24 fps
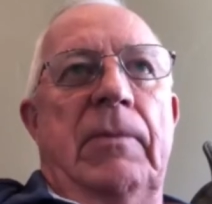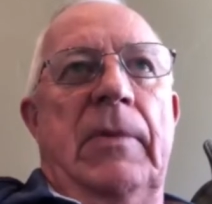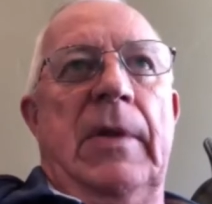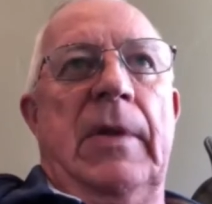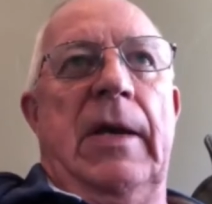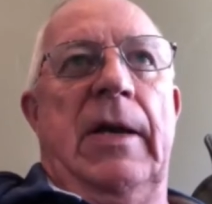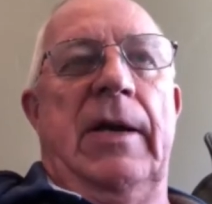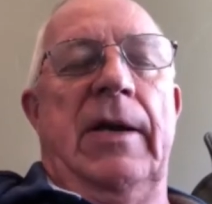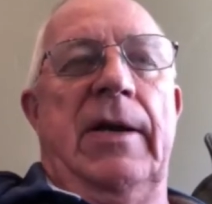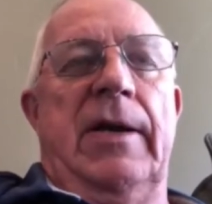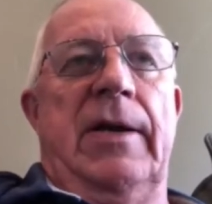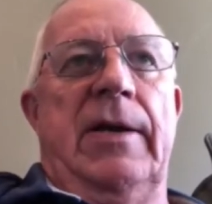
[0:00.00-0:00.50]

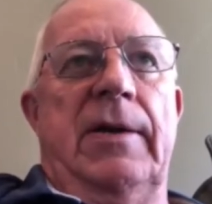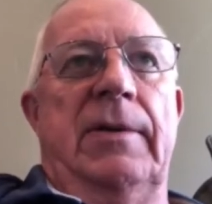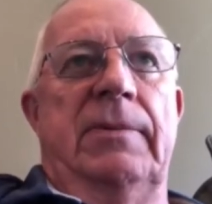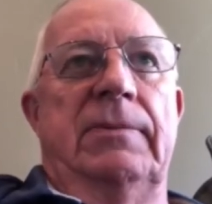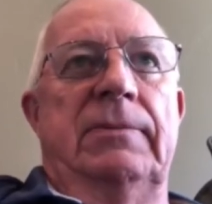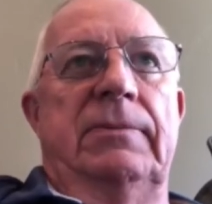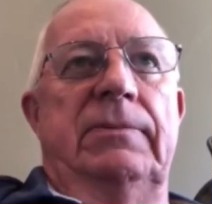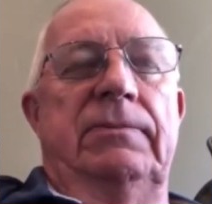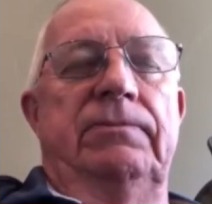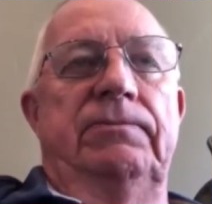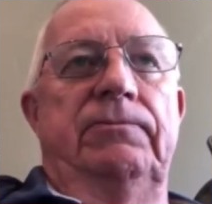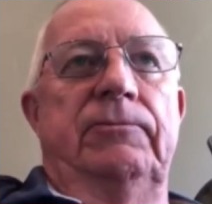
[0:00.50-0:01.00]
uh,
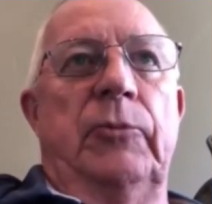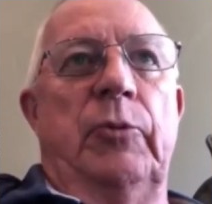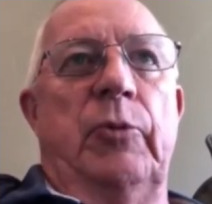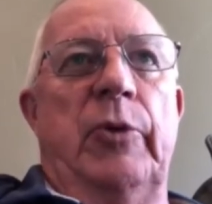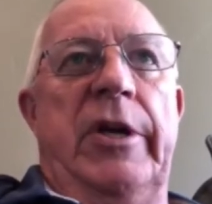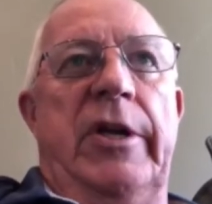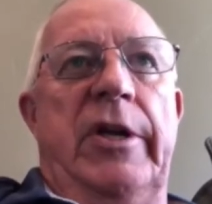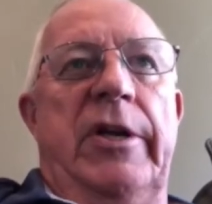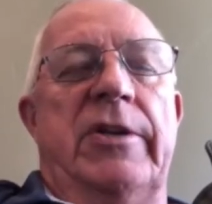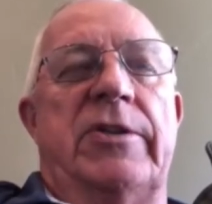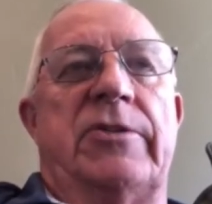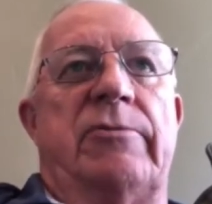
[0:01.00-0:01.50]

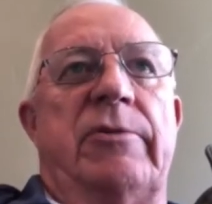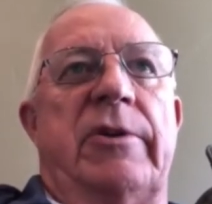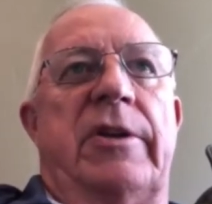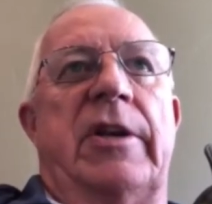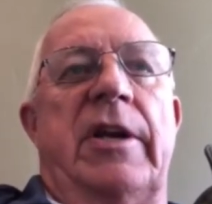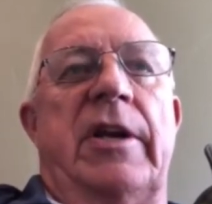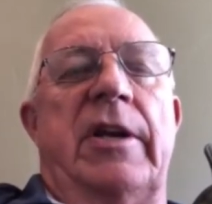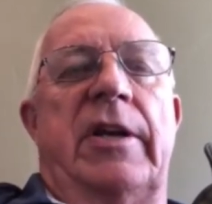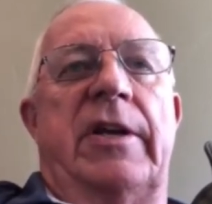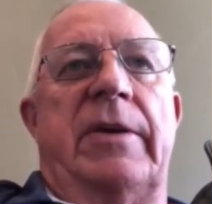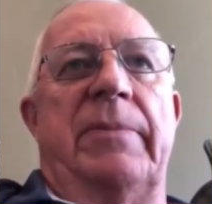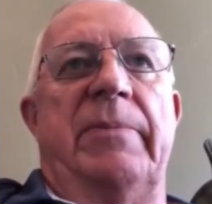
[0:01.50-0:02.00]

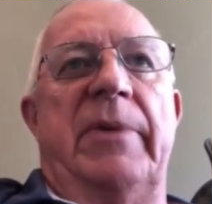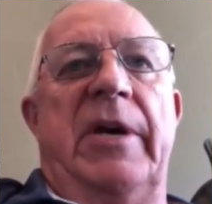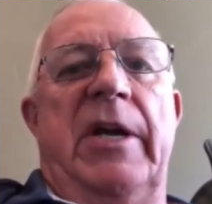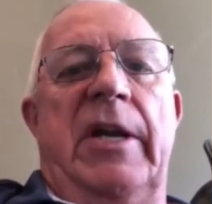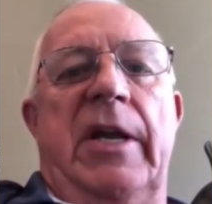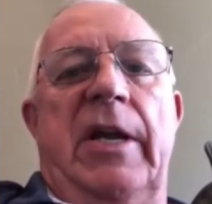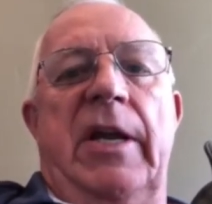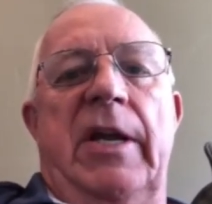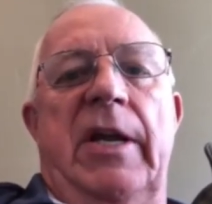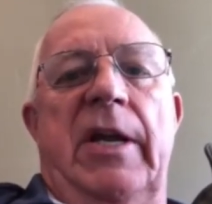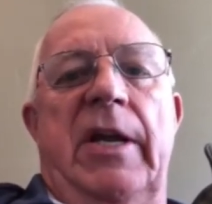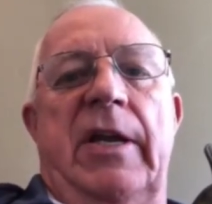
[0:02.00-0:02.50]
redistricting
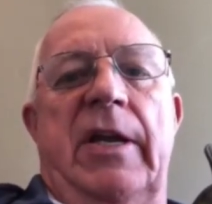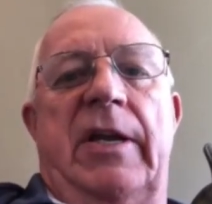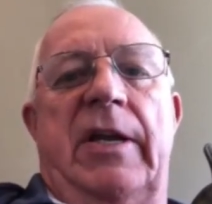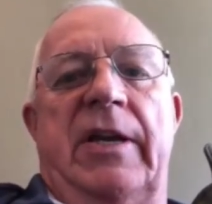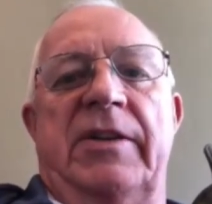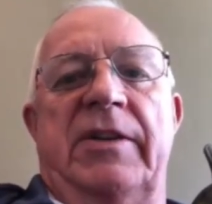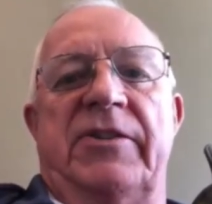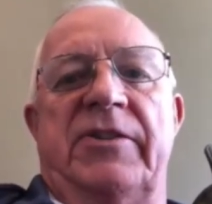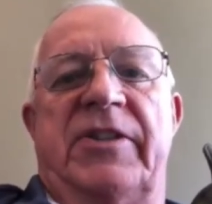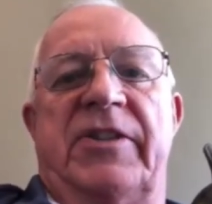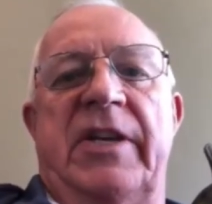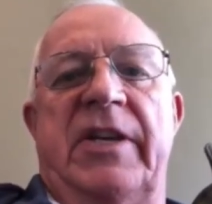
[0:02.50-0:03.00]
committee can
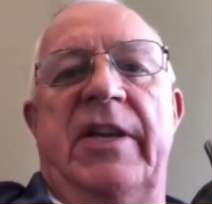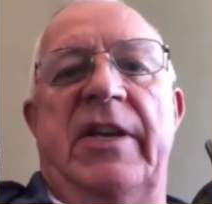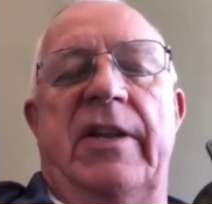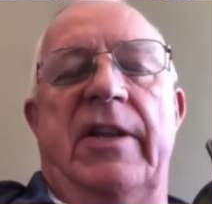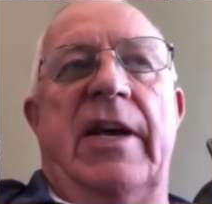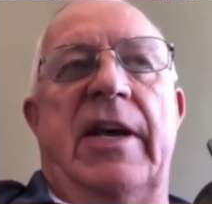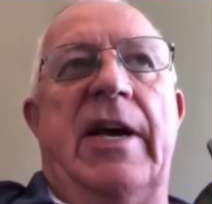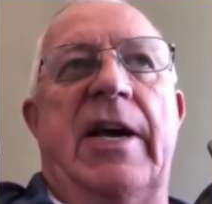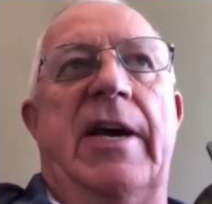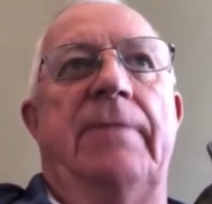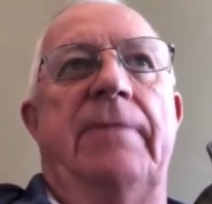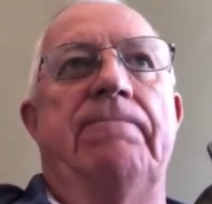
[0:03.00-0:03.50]
see
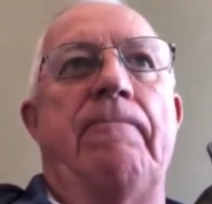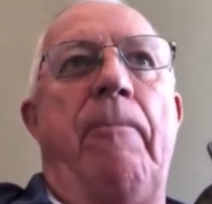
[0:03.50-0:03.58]
that.